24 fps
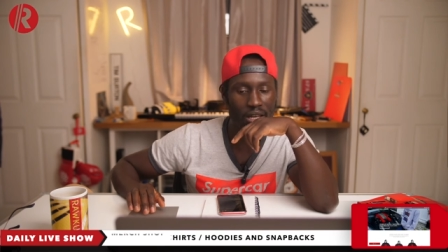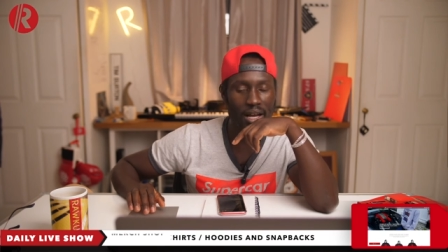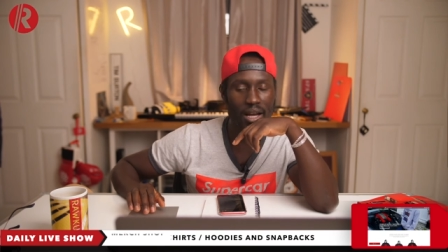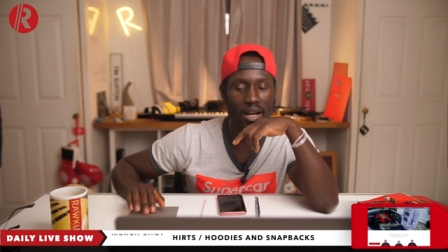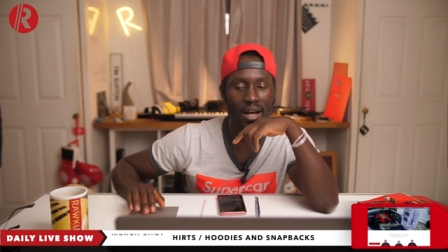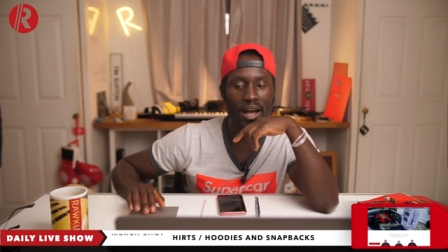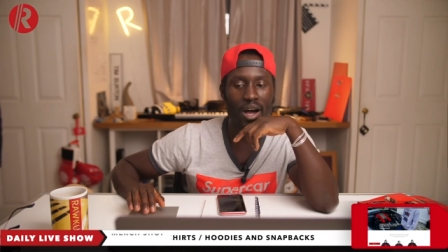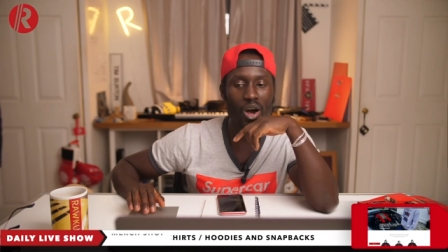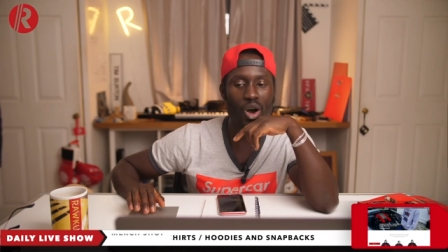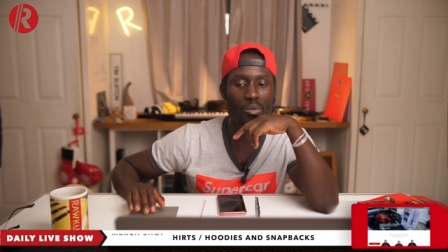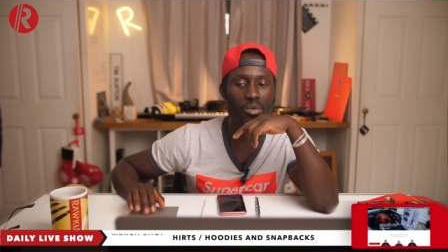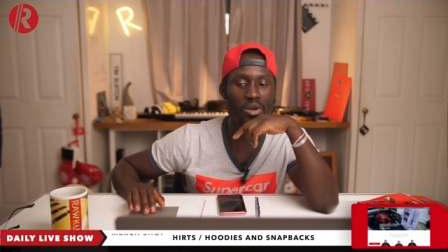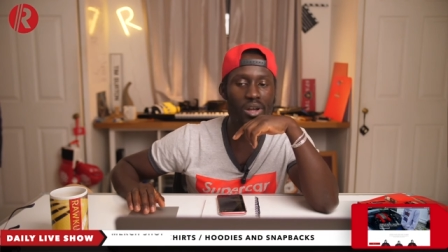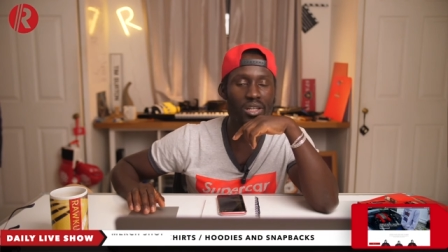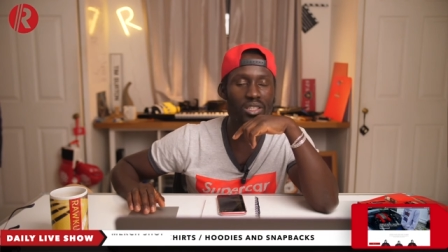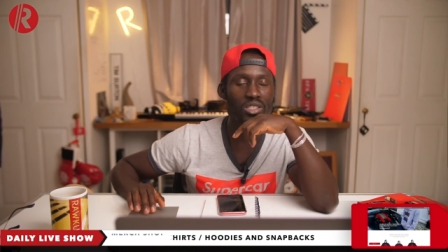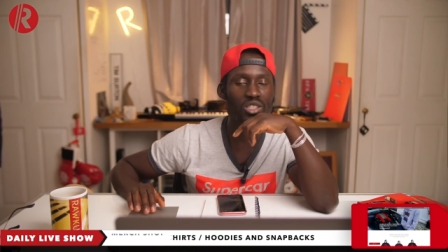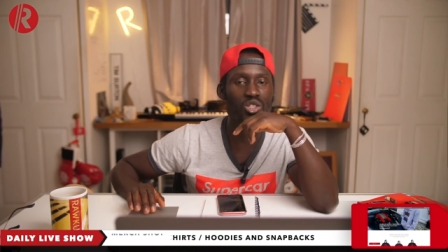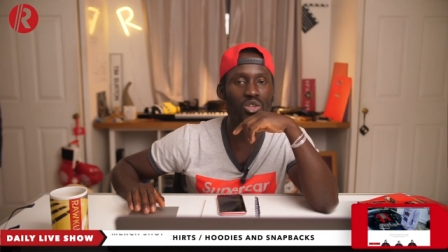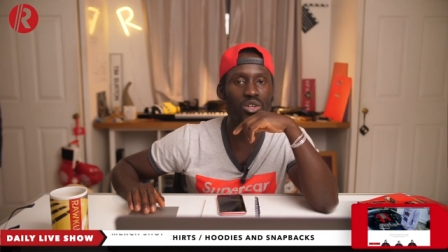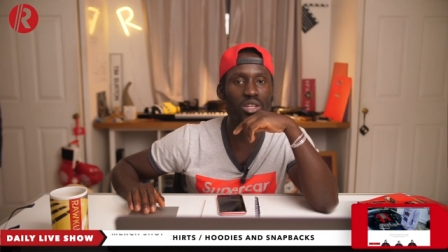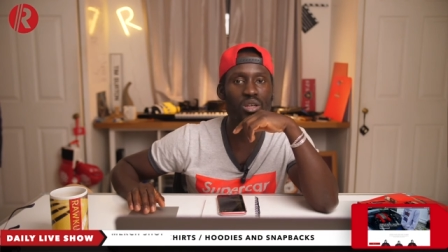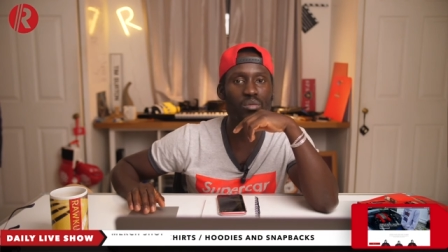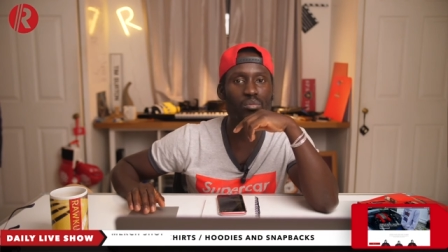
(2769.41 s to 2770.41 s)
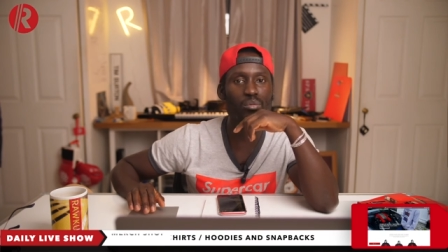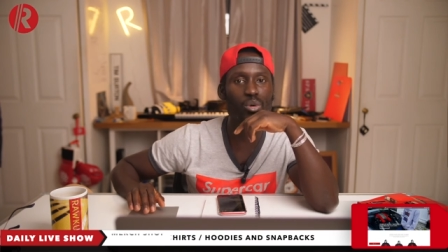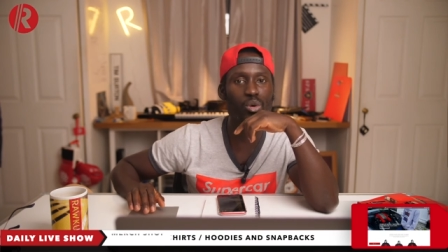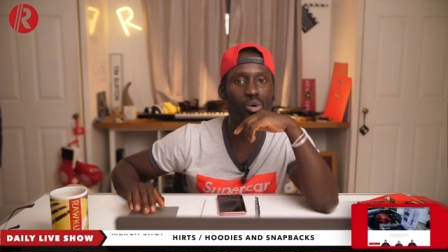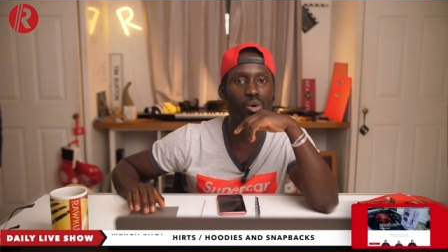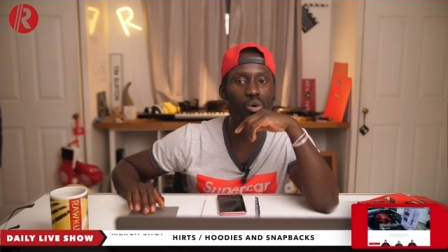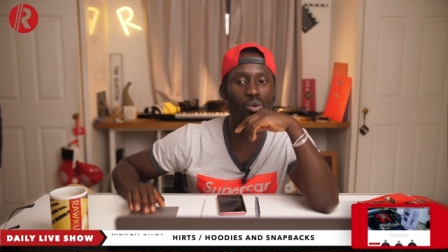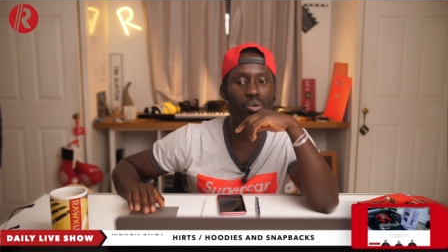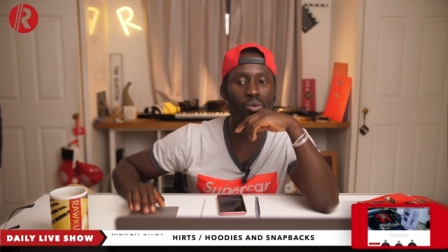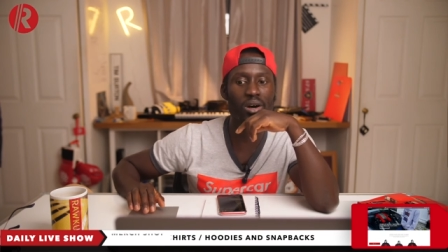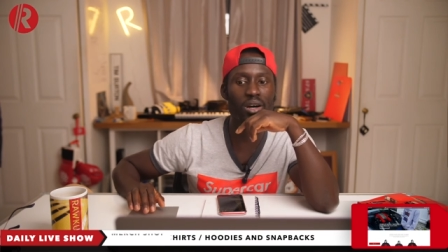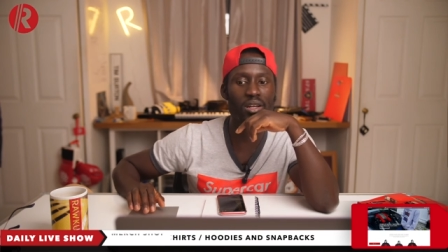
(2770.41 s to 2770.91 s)
Uh, I hope you can still
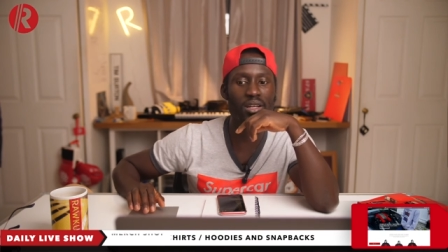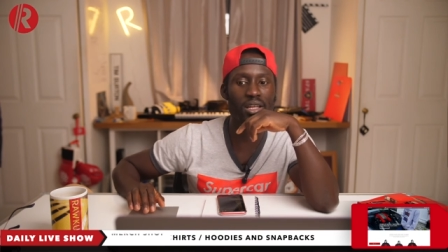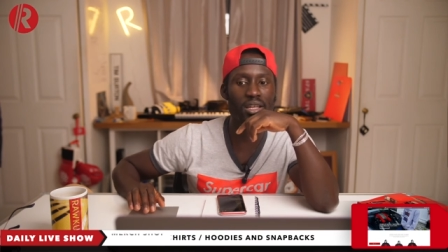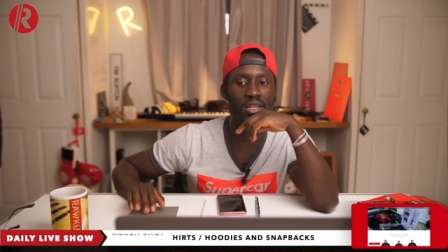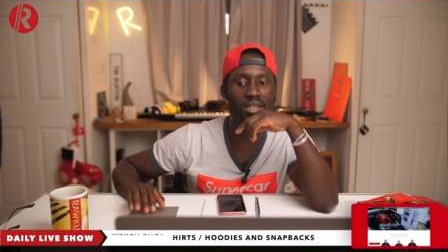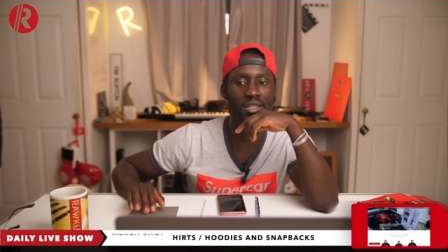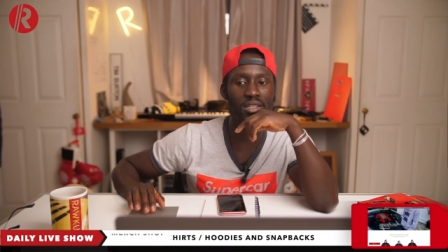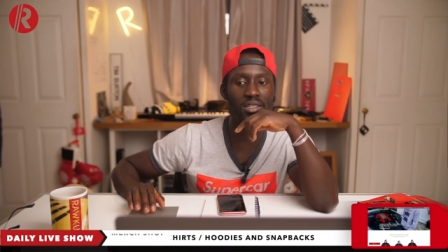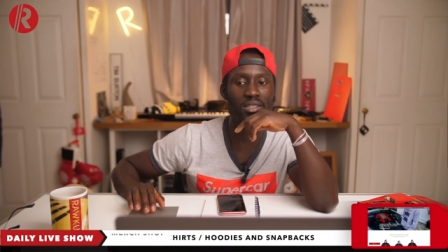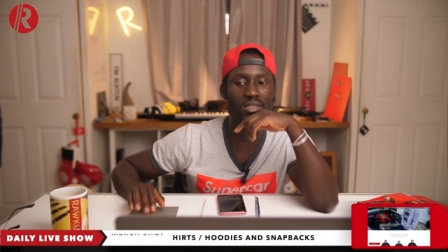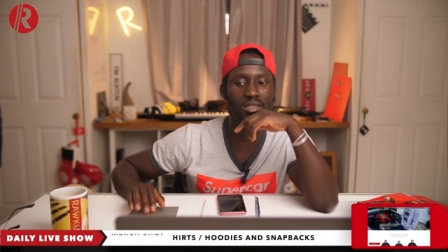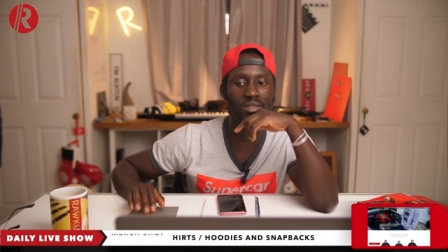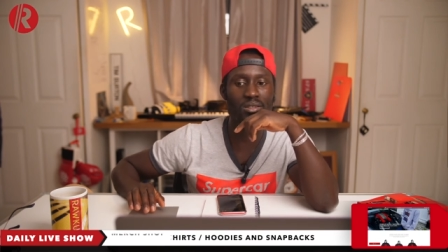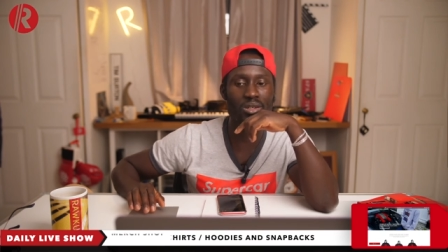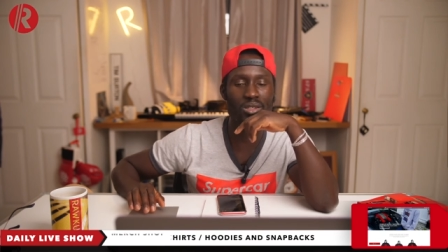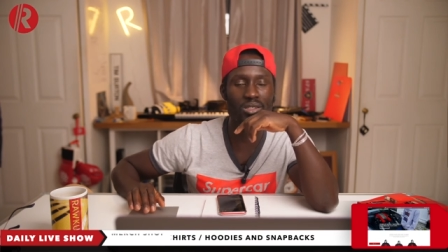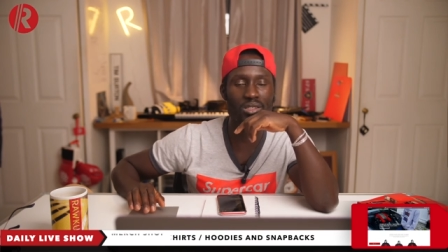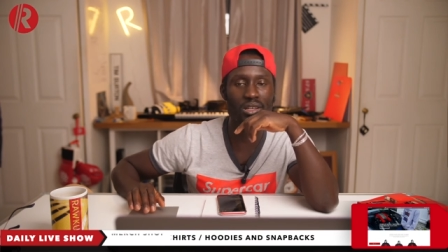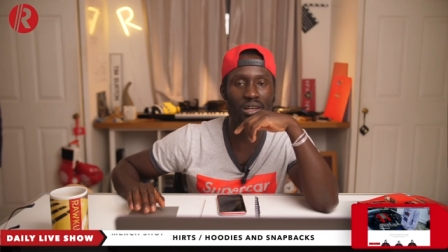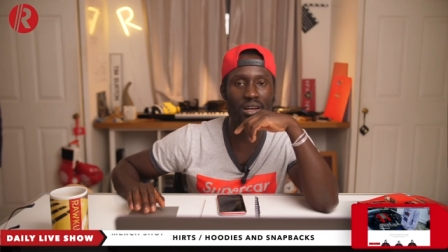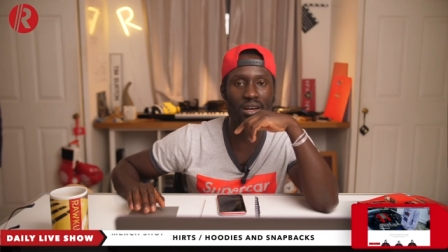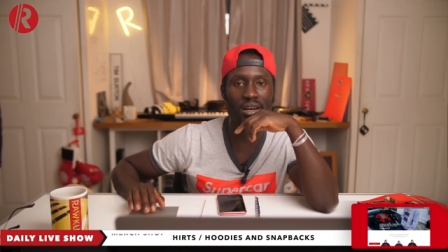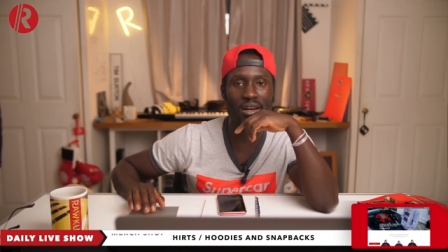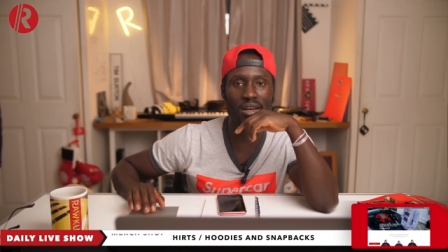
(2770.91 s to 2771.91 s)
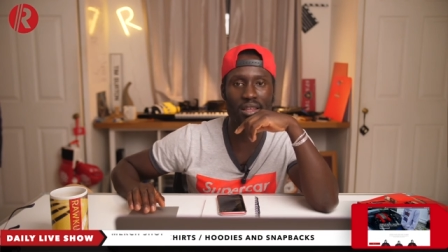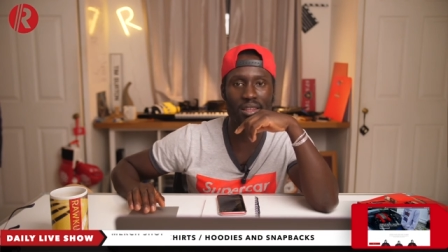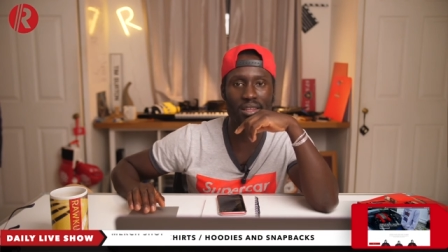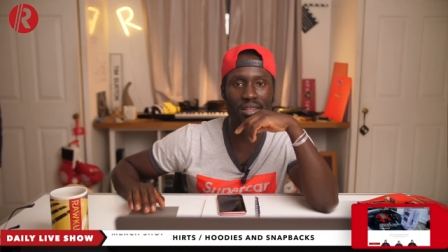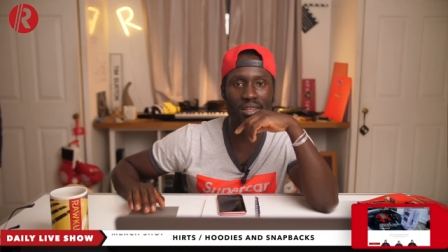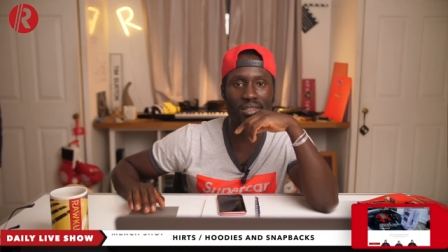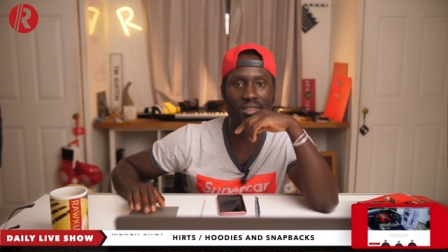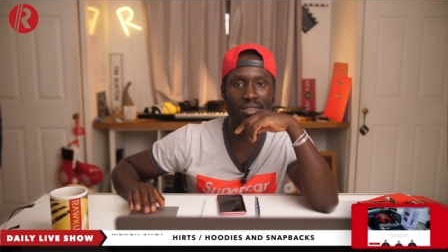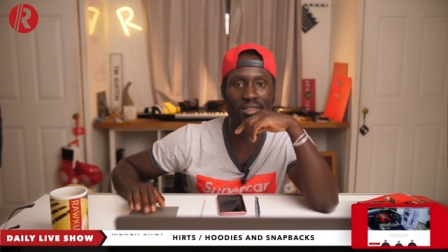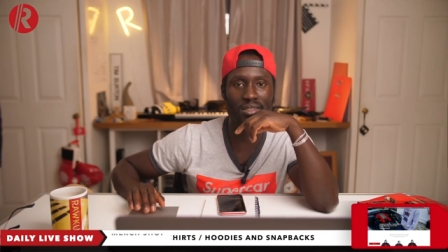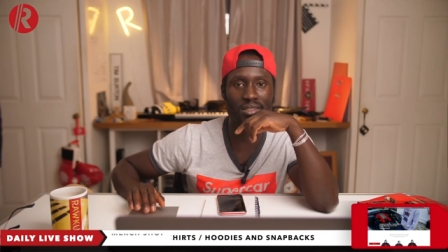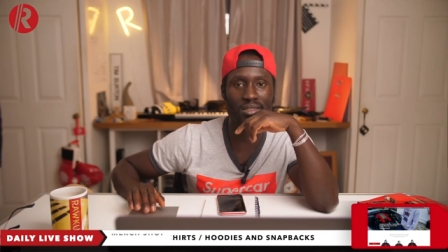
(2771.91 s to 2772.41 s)
import one at least because uh,
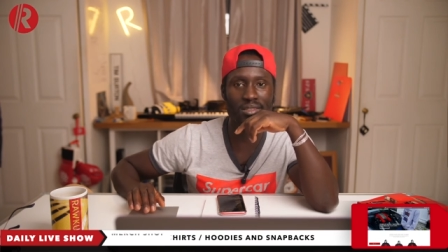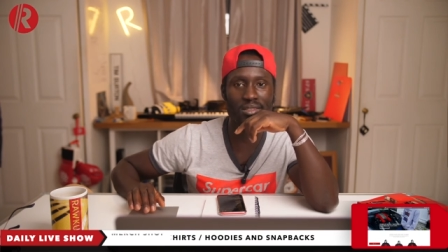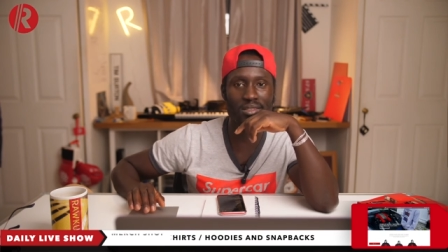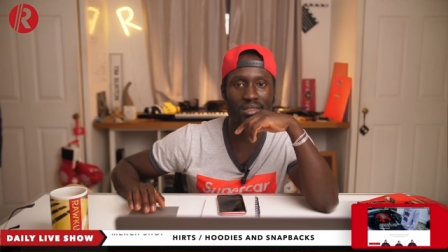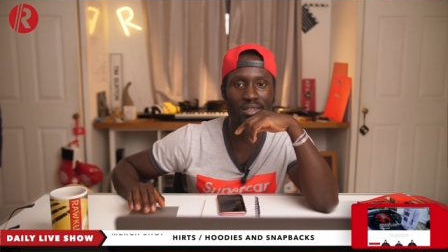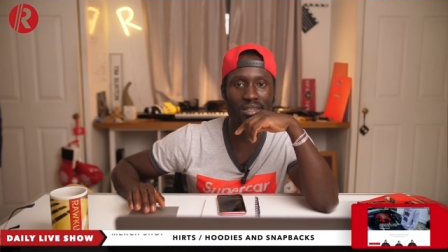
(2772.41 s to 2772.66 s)
it's,